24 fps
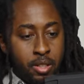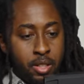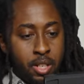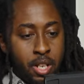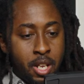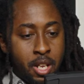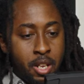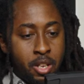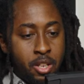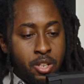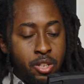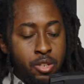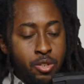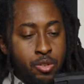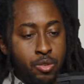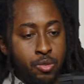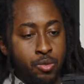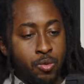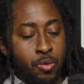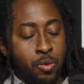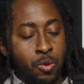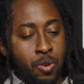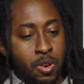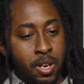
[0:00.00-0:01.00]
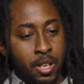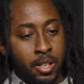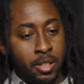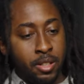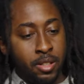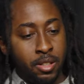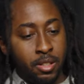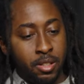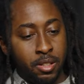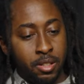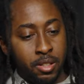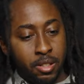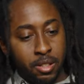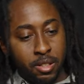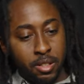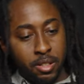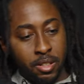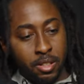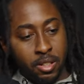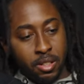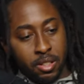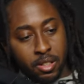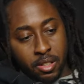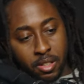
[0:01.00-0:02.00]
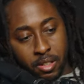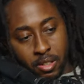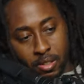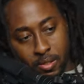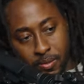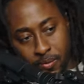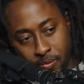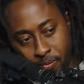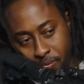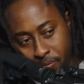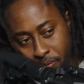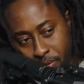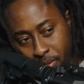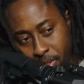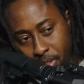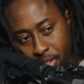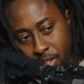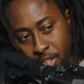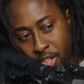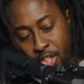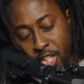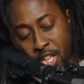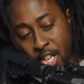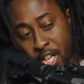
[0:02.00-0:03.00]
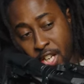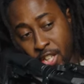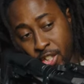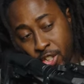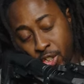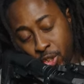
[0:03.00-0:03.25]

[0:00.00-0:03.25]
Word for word: that U1 Gen